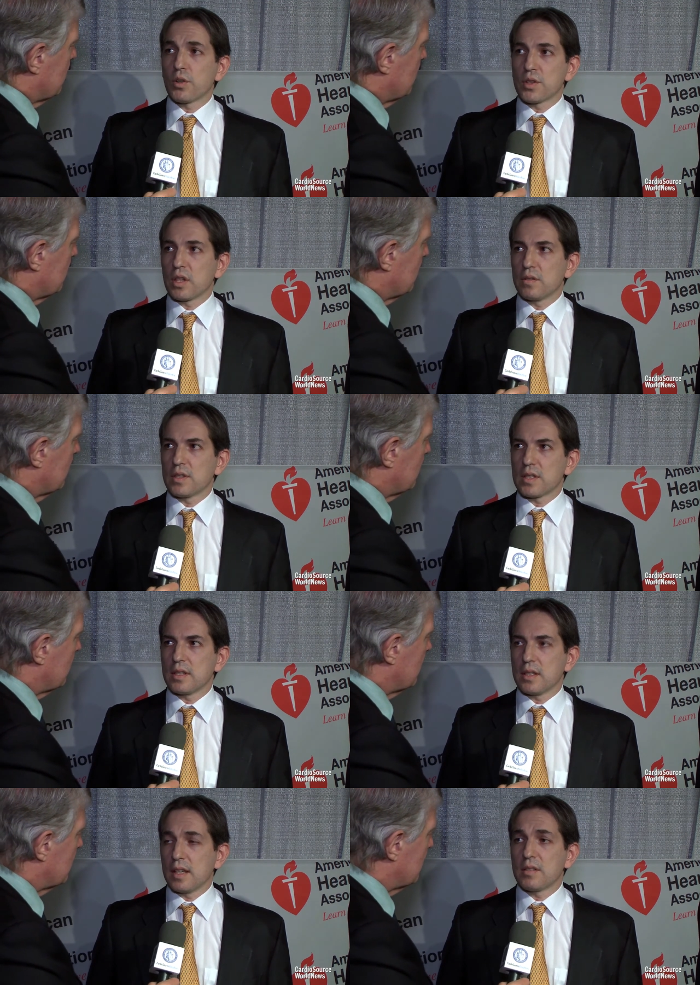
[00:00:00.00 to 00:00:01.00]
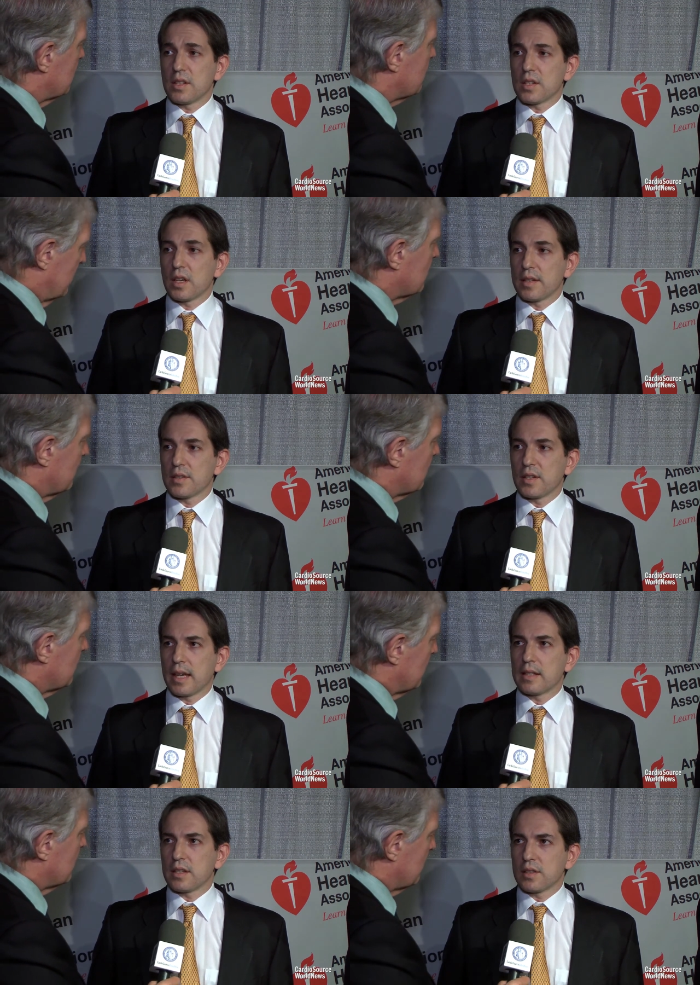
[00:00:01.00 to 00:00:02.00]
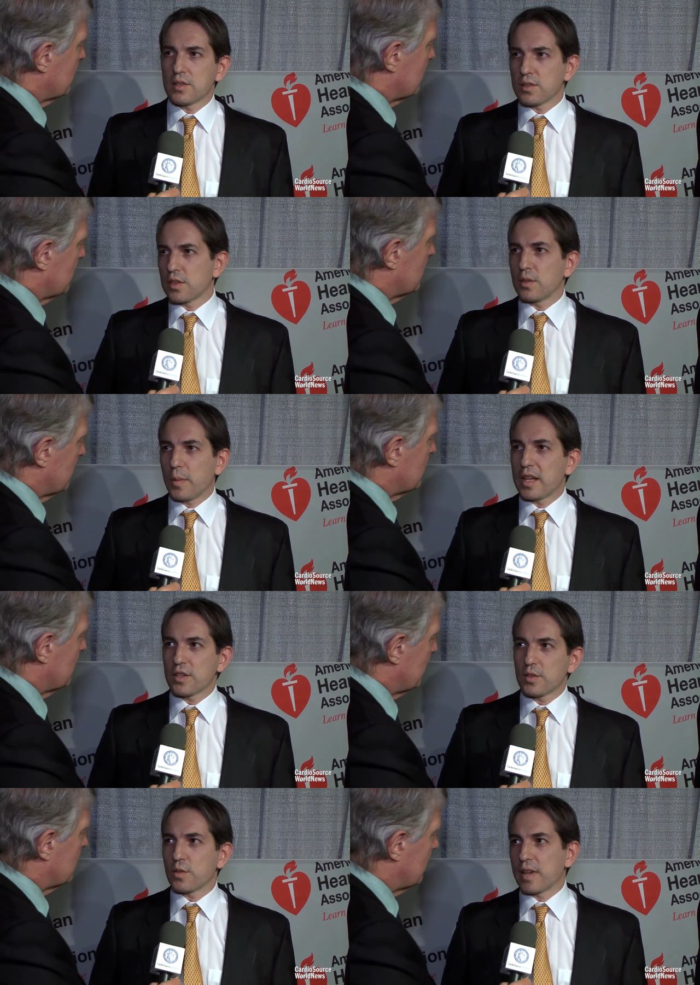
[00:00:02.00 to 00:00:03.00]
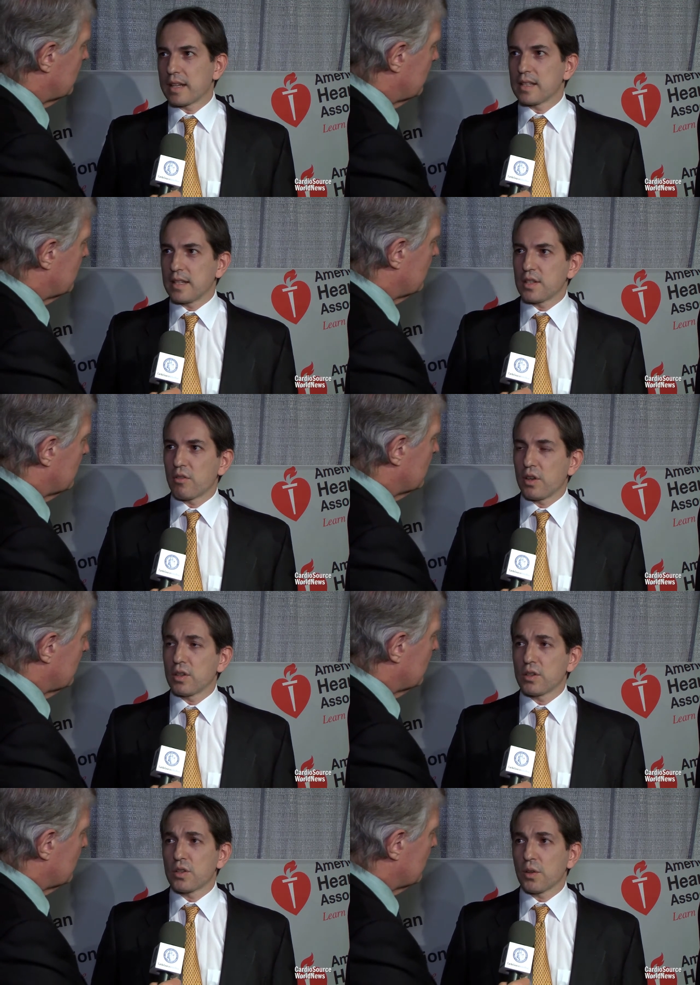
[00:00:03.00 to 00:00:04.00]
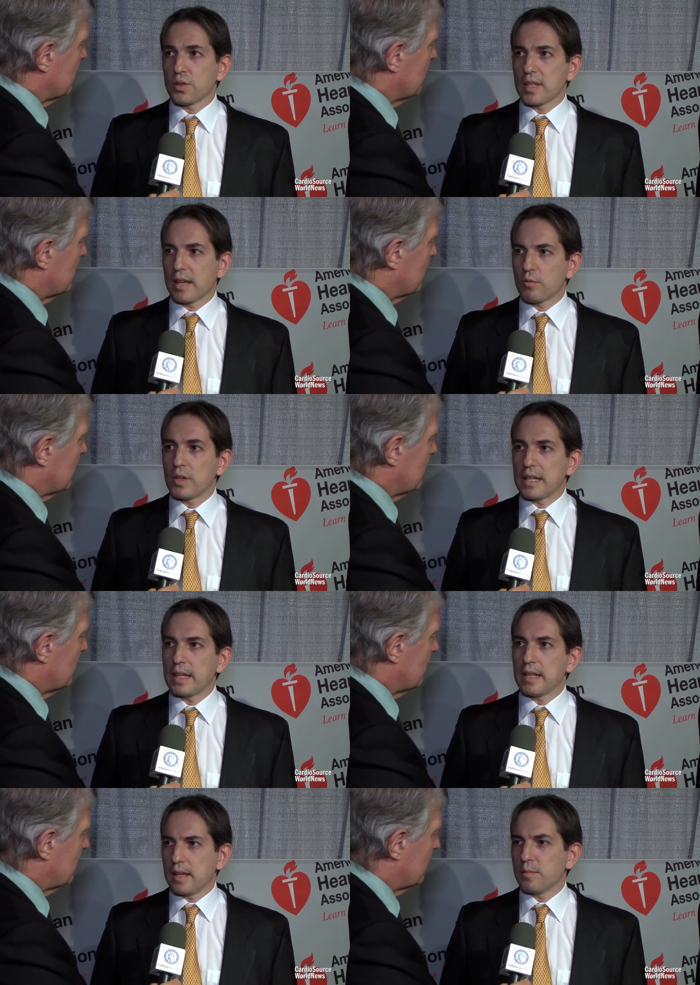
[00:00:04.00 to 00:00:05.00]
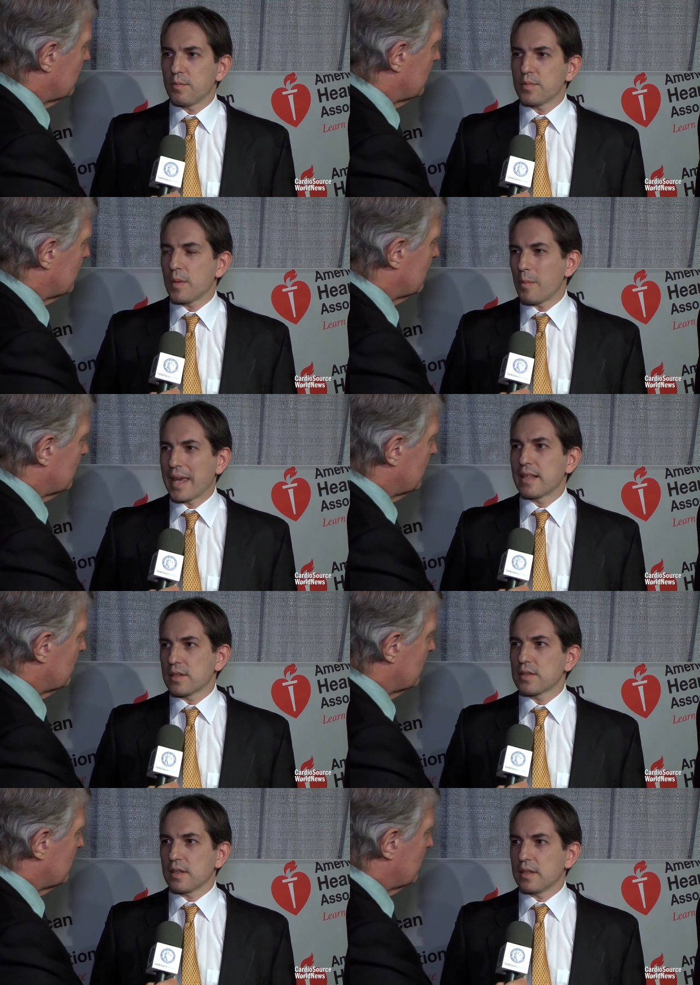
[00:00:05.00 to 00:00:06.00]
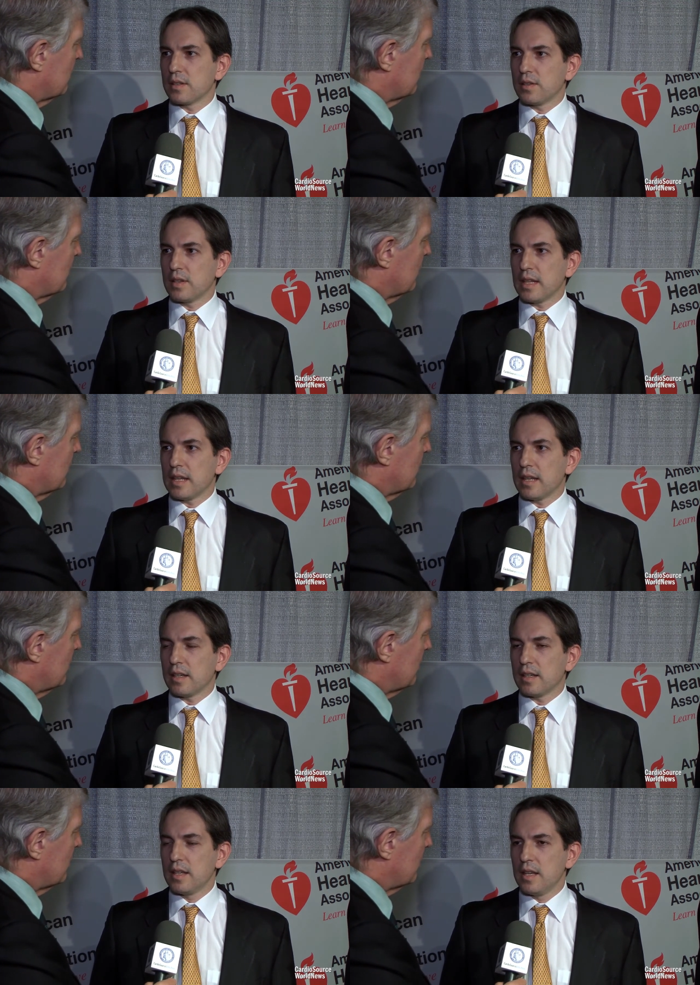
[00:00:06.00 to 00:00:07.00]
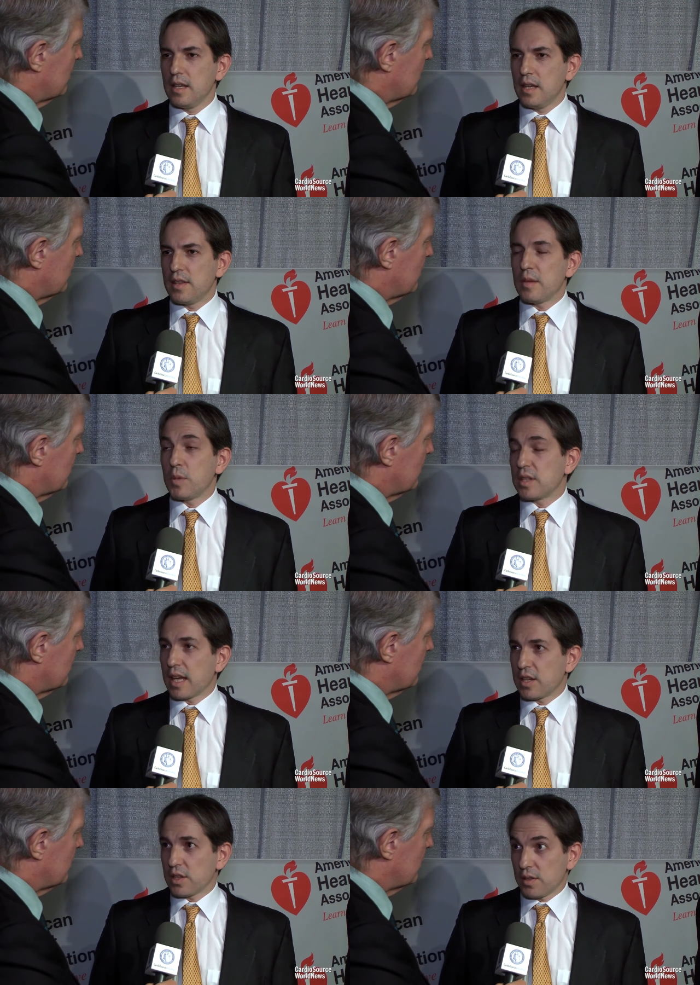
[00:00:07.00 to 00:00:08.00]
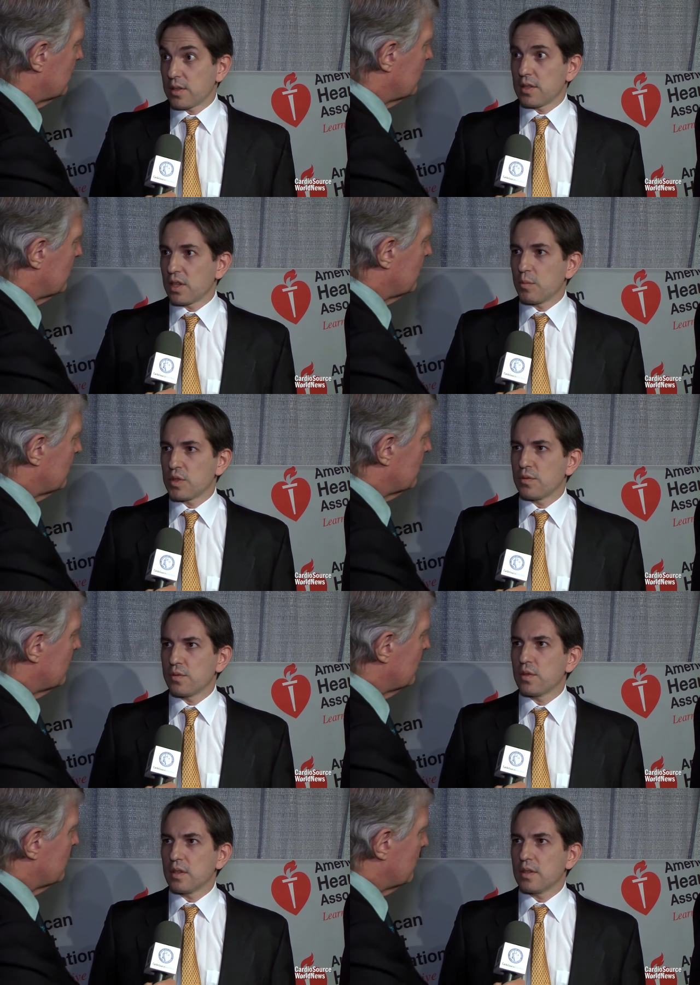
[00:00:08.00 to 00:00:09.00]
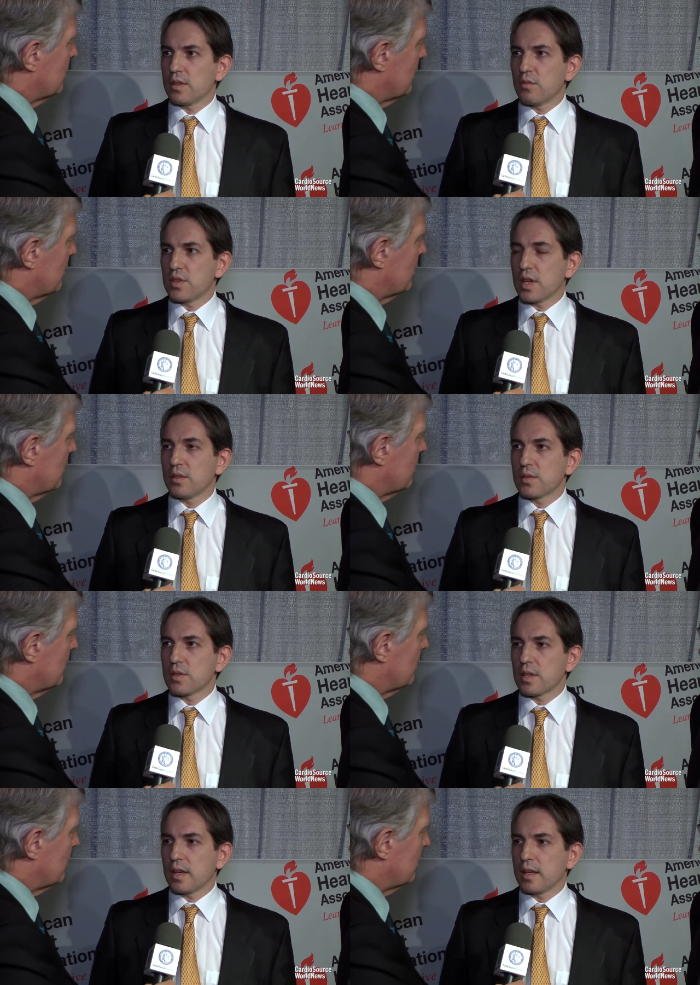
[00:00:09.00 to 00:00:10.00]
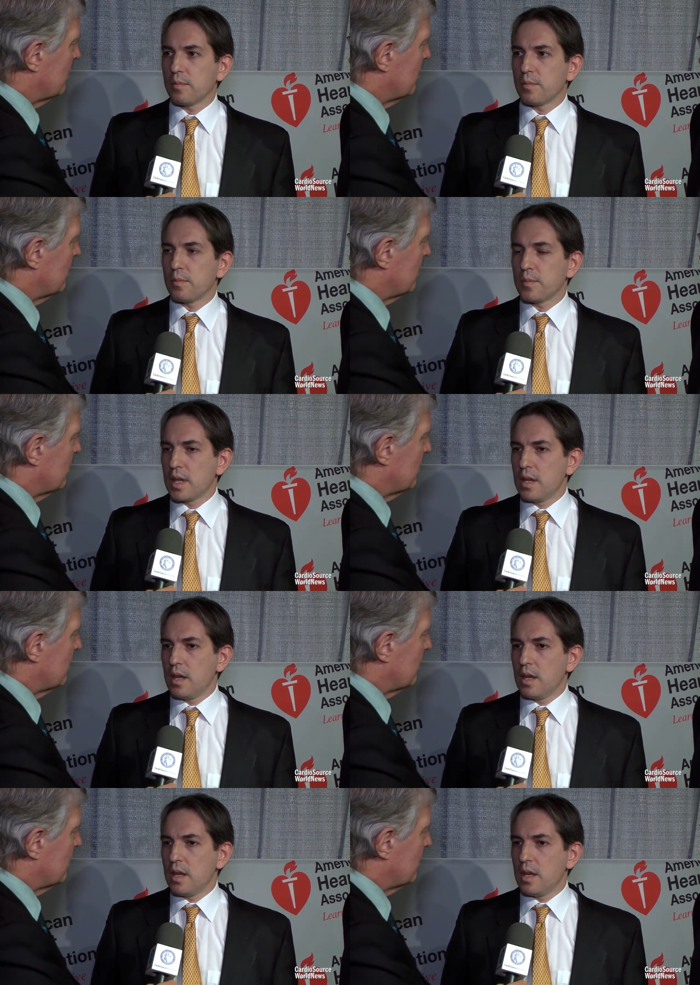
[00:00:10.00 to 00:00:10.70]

Speaker 1: crossover uh, design, so that does, so the patients have acted as their own control, so that really um, makes the the, uh, the imputations in terms of the, the results um,